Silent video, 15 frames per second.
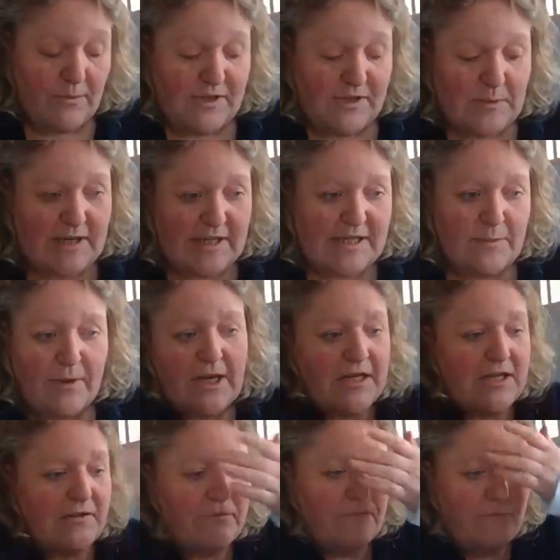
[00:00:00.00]
and speak to me in a
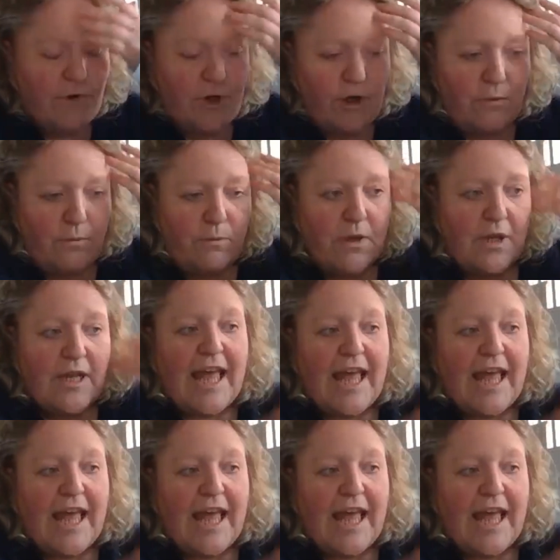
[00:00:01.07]
different room,